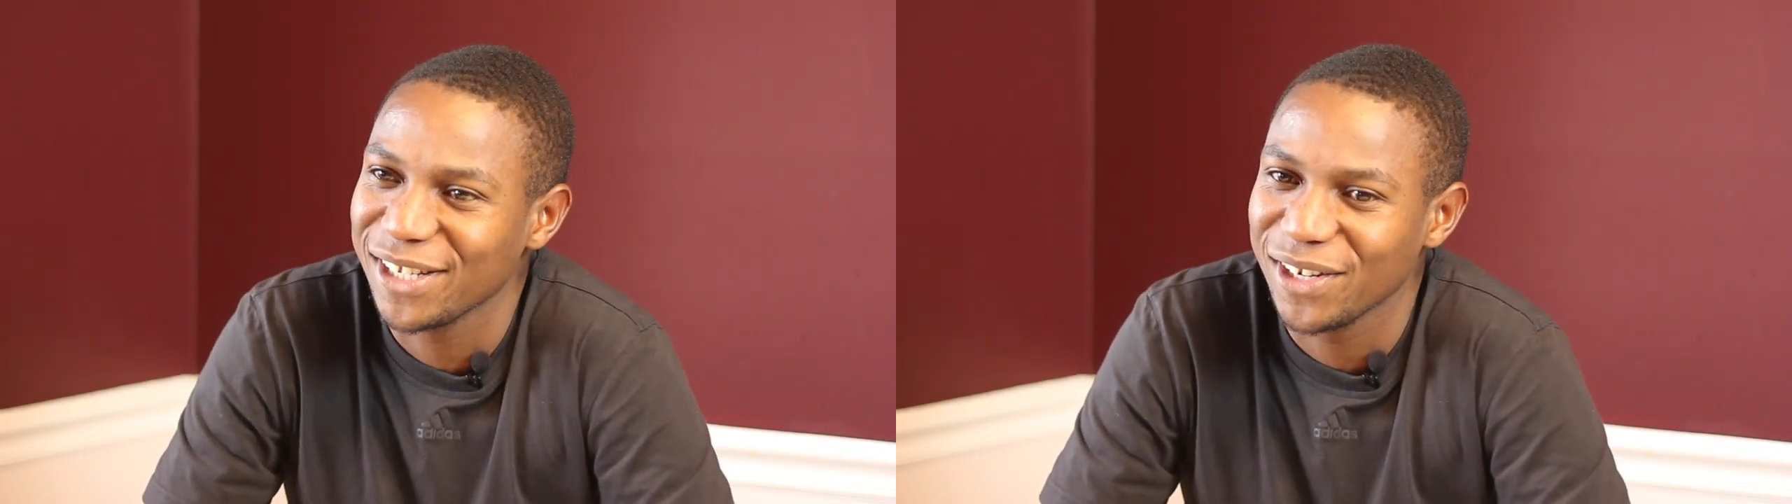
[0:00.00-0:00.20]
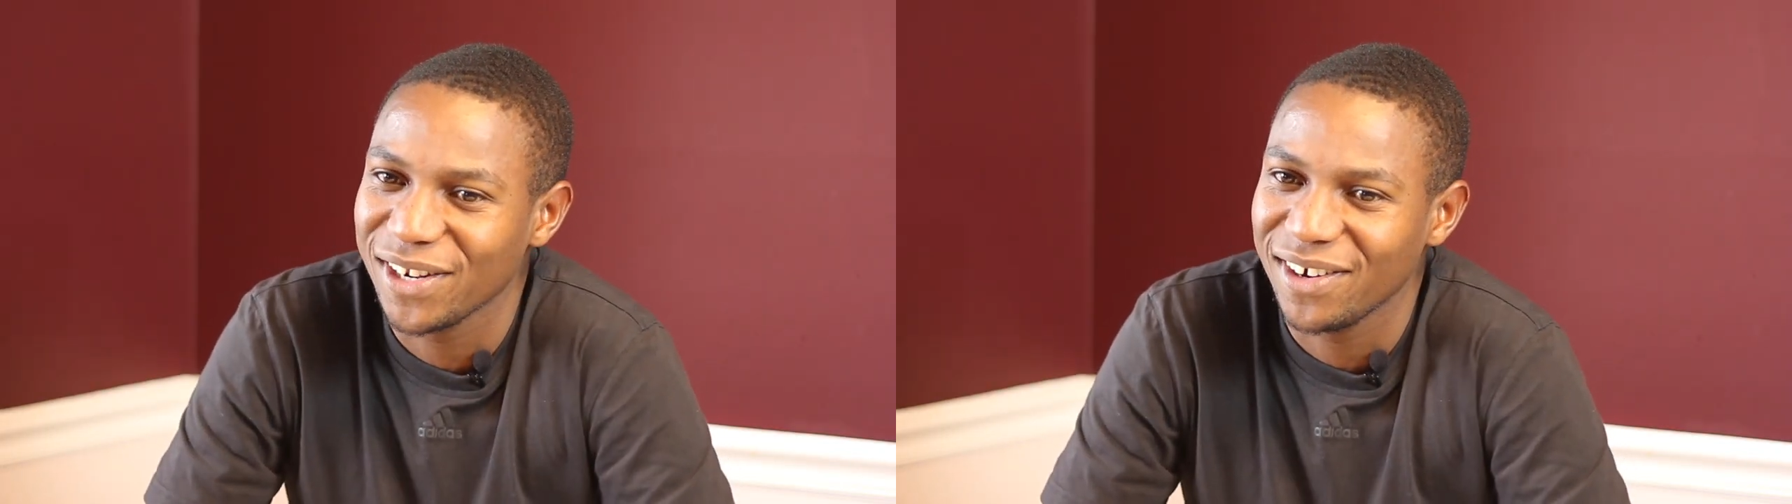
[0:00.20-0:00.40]

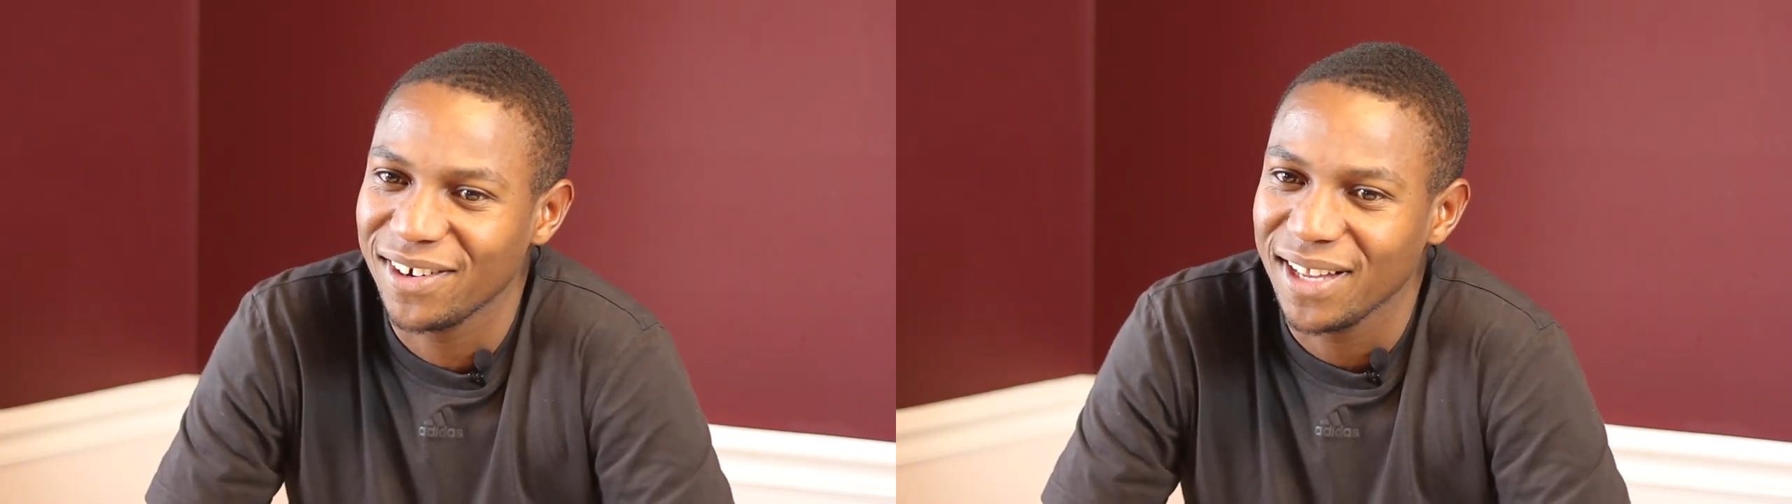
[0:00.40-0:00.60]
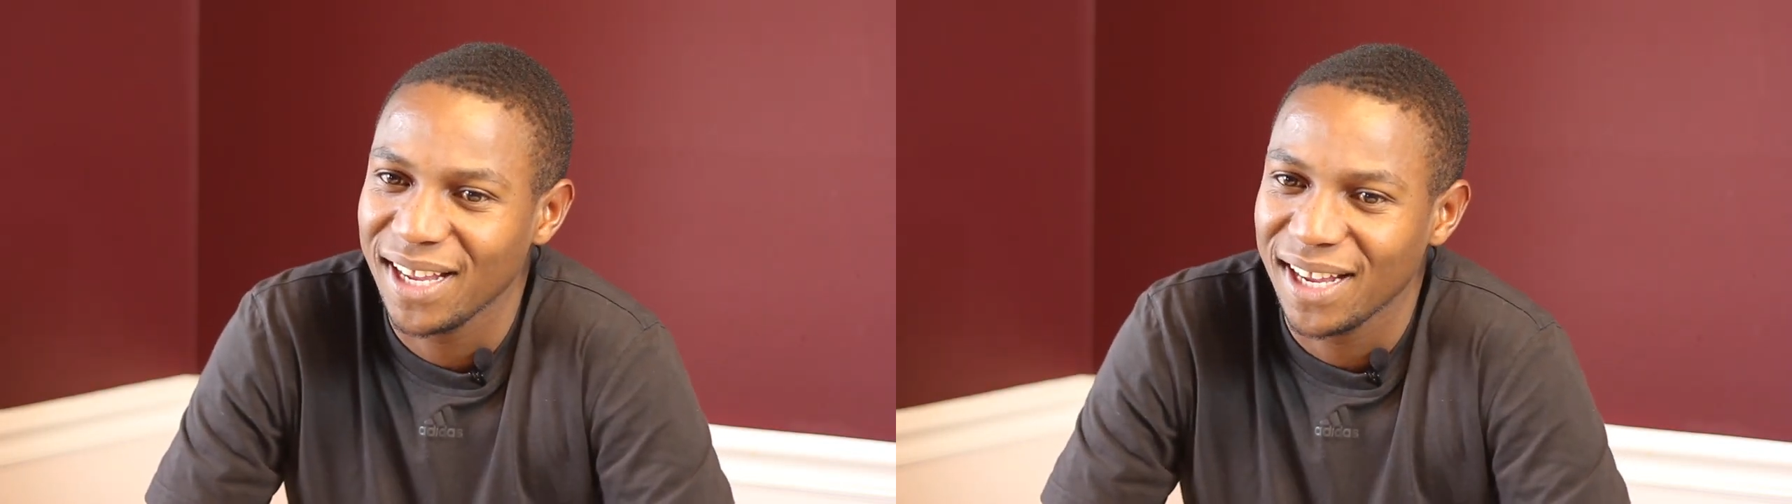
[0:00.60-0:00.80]

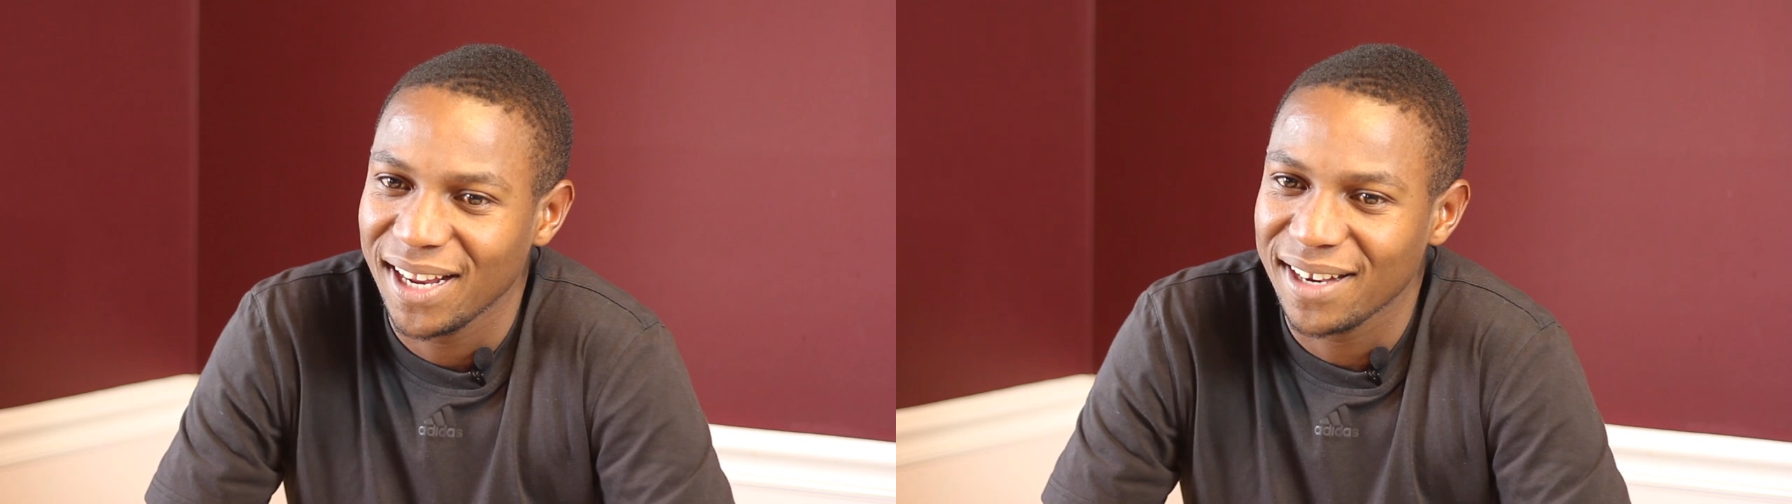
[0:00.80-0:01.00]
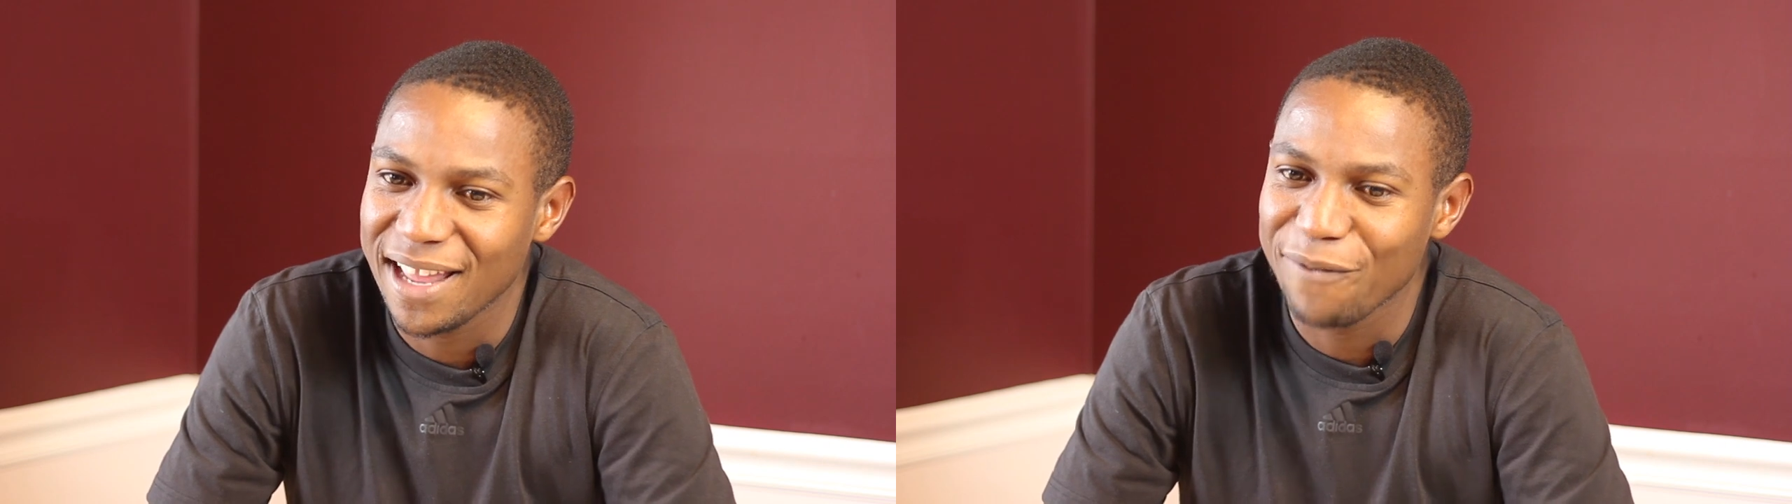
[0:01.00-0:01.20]

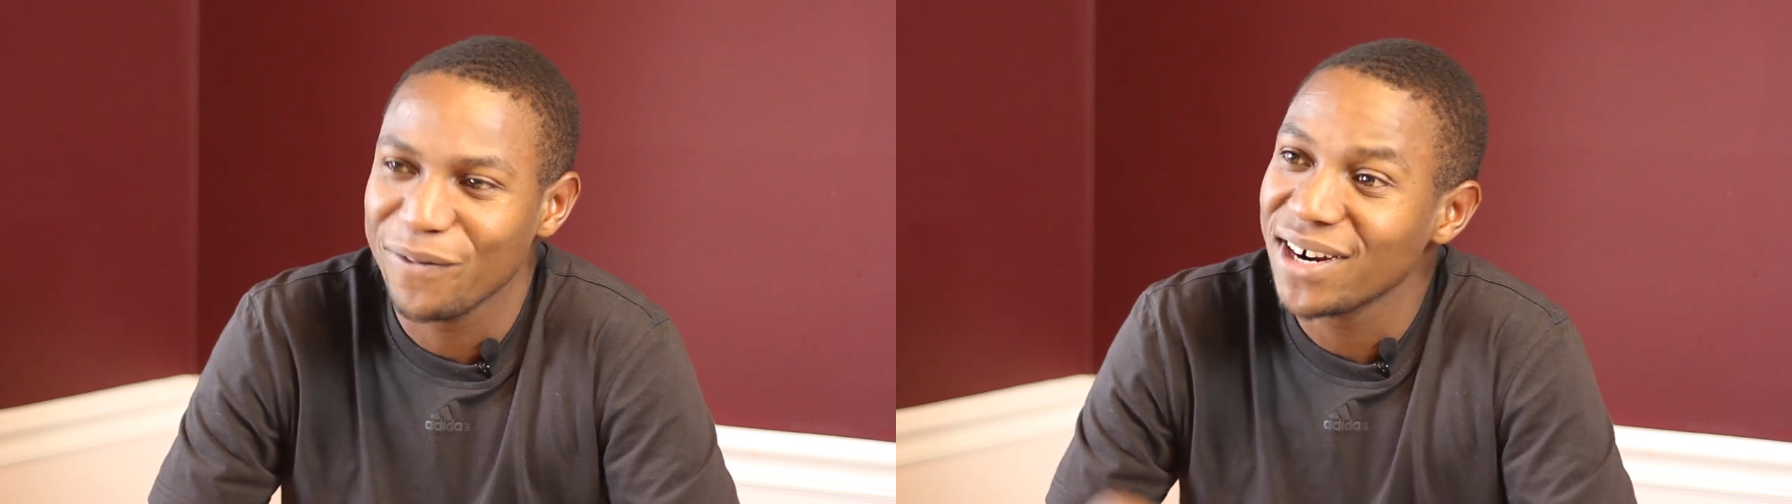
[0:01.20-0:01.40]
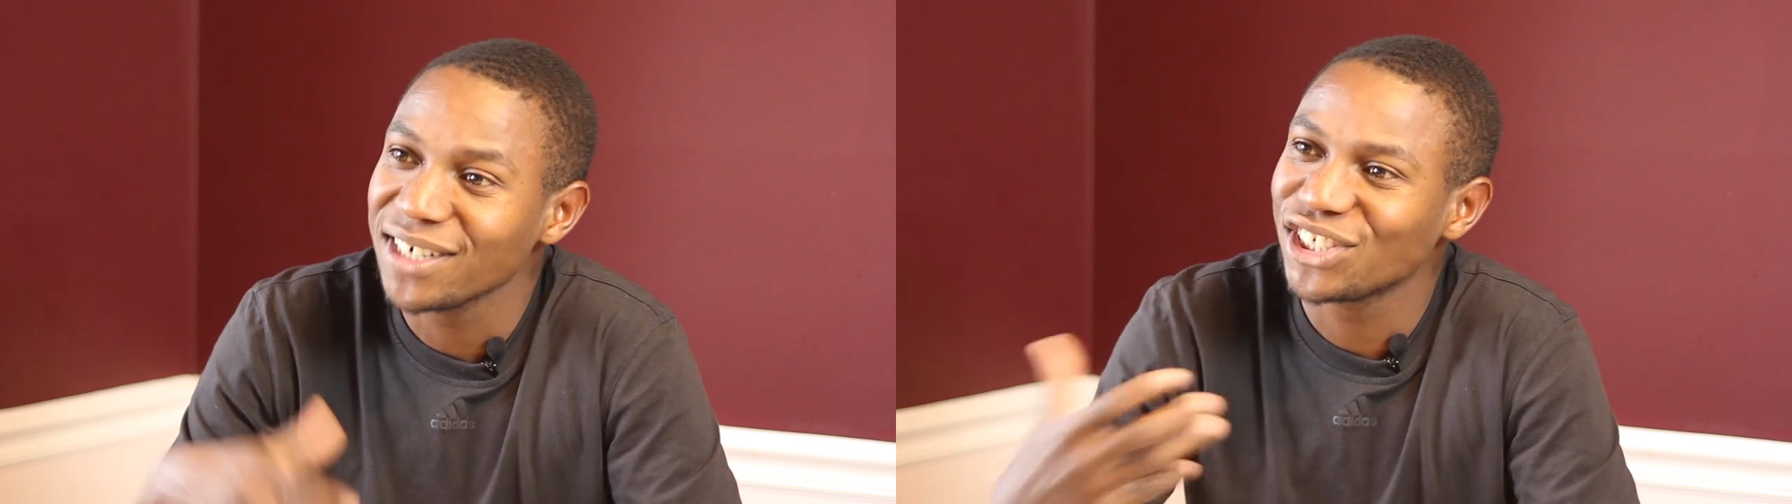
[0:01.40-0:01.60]
they're
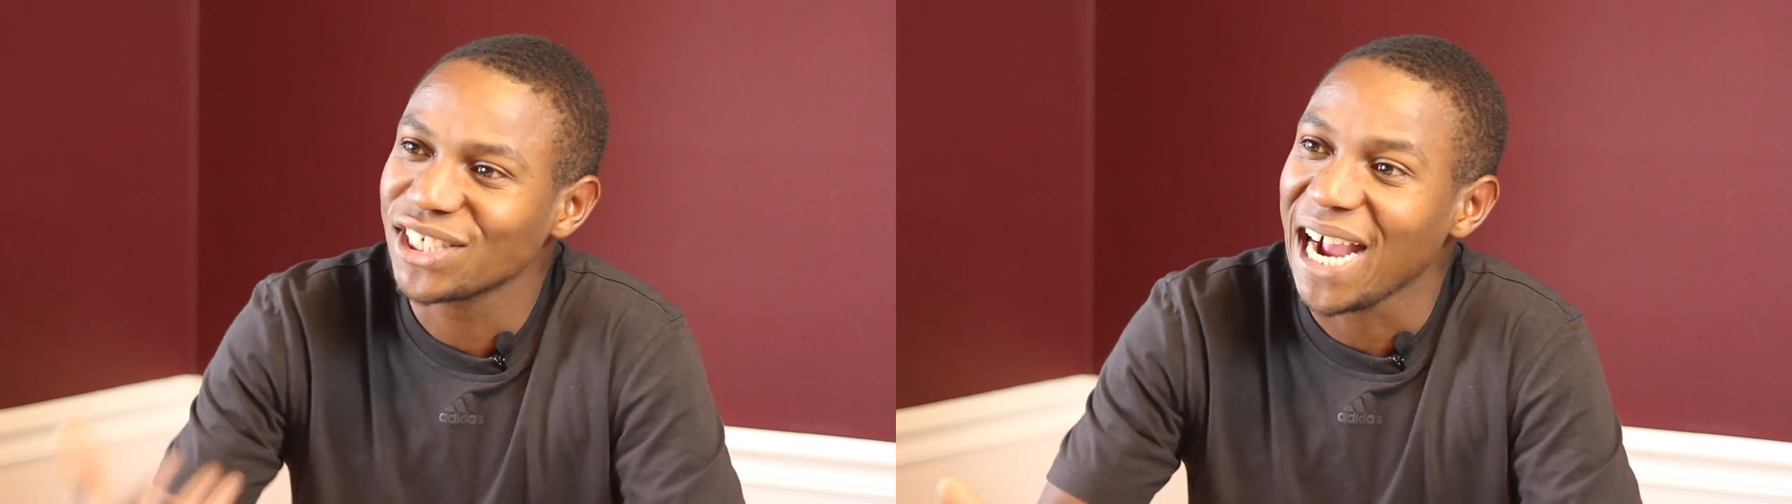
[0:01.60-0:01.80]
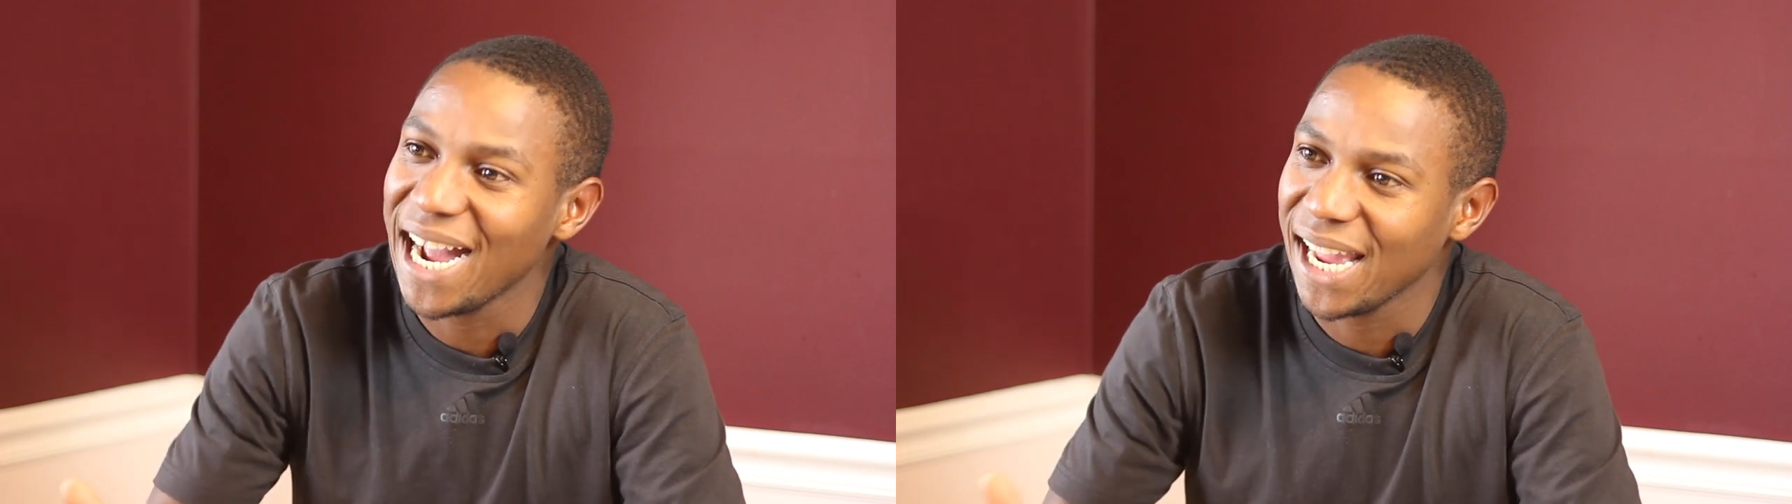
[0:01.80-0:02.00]
very
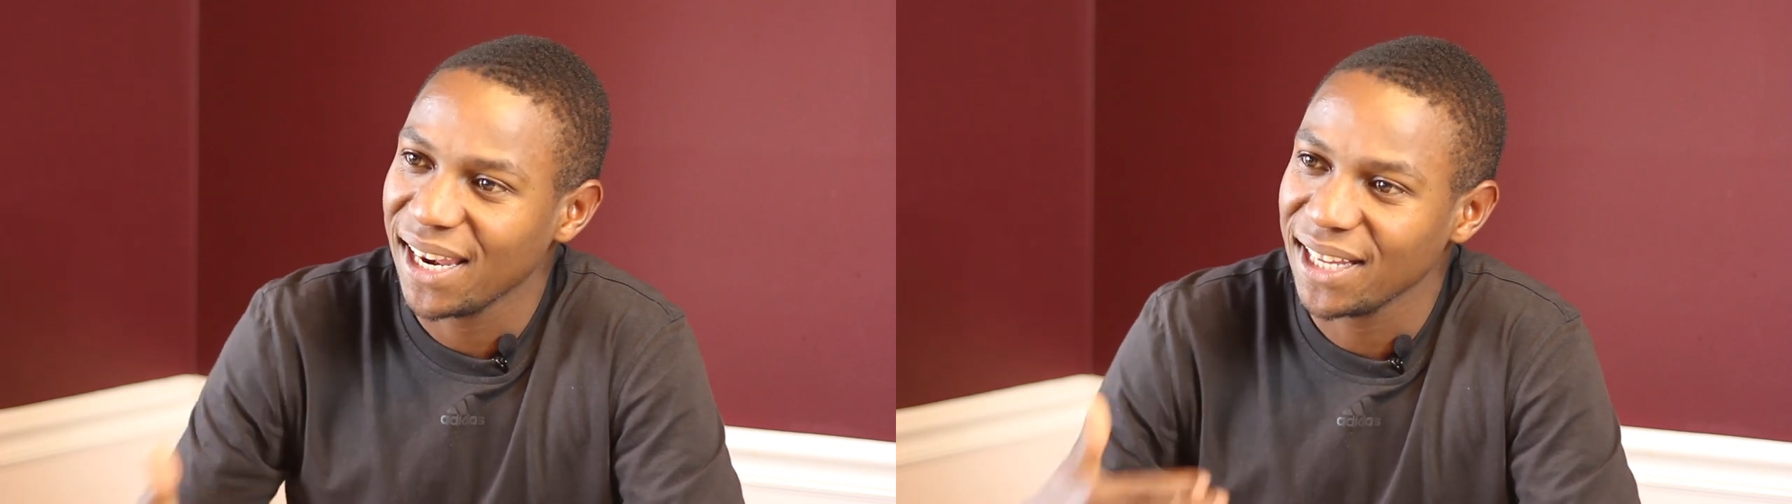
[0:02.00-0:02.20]
shy,